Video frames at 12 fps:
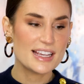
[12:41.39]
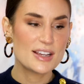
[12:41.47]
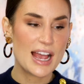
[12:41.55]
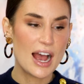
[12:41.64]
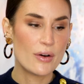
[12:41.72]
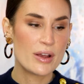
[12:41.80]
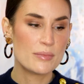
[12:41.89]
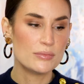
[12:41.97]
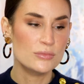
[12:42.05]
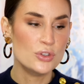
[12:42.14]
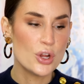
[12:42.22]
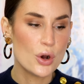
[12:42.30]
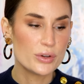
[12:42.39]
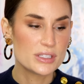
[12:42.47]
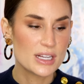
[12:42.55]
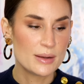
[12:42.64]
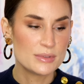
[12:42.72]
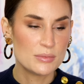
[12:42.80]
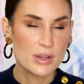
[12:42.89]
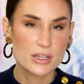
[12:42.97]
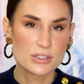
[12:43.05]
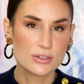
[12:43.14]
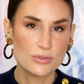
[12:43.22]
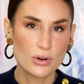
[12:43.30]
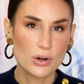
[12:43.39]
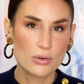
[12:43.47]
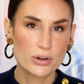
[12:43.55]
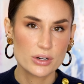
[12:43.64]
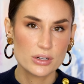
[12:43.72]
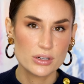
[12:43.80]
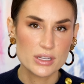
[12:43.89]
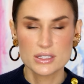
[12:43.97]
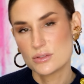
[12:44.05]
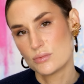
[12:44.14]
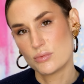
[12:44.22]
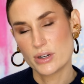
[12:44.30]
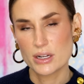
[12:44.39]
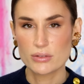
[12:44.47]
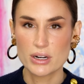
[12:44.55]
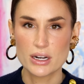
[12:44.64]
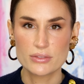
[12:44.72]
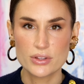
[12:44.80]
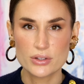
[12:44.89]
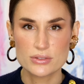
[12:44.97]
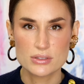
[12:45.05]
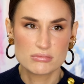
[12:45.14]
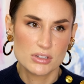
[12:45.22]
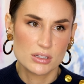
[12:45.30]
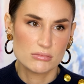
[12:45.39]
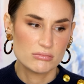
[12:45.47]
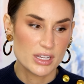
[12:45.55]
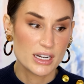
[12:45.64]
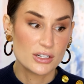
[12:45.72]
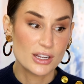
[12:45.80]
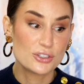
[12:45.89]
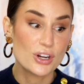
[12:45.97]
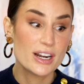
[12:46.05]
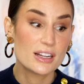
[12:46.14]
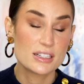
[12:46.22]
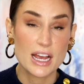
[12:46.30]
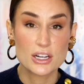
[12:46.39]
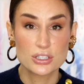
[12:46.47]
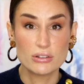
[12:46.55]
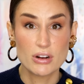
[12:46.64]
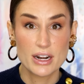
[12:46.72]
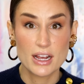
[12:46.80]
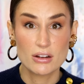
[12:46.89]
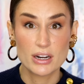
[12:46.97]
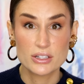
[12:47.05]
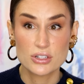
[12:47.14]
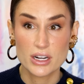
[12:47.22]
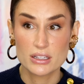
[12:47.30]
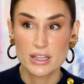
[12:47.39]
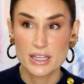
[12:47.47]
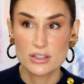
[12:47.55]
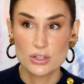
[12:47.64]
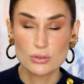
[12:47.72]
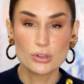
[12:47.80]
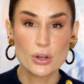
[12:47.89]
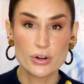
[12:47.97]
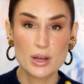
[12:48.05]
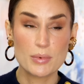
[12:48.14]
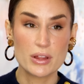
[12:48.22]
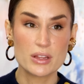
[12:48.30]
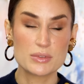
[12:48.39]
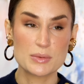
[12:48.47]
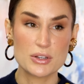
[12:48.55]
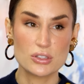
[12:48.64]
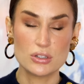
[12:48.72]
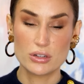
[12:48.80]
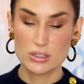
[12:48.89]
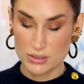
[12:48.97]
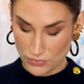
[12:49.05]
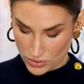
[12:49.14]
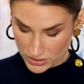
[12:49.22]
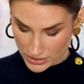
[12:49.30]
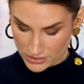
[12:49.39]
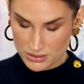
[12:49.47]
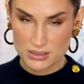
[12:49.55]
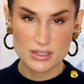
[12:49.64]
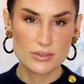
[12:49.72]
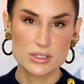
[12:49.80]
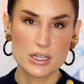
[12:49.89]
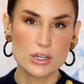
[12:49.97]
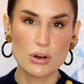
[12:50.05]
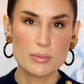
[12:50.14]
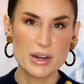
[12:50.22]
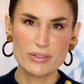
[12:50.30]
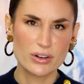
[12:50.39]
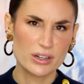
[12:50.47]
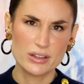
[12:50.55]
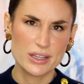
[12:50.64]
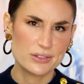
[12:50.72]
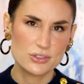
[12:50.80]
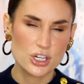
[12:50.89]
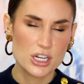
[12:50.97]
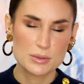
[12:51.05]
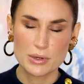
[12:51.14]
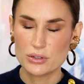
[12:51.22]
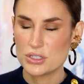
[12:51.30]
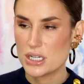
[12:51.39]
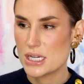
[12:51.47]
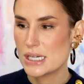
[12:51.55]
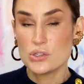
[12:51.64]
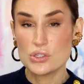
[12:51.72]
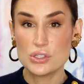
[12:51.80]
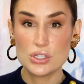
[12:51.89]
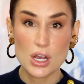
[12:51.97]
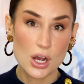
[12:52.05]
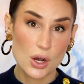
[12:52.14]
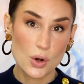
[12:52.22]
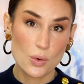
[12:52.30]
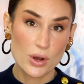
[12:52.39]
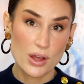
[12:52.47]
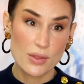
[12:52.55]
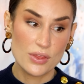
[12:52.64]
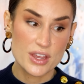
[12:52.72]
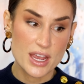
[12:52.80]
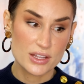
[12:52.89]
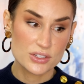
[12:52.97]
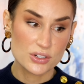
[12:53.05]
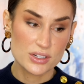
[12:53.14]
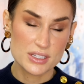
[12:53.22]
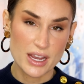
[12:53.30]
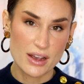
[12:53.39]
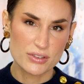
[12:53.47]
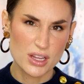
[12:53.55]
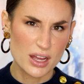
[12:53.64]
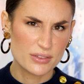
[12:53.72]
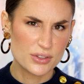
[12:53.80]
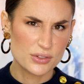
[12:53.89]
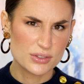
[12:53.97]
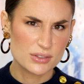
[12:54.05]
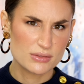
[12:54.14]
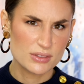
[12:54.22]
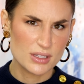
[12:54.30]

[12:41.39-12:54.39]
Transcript: like how I know it's time to make a Sephora order is when I run out of those, you know? And I, I try not to actually run out. I try to like, you know, load up on them, especially during the Sephora sales and stuff, because I know I'm never gonna like change my routine. So the answer is I have a lot of those,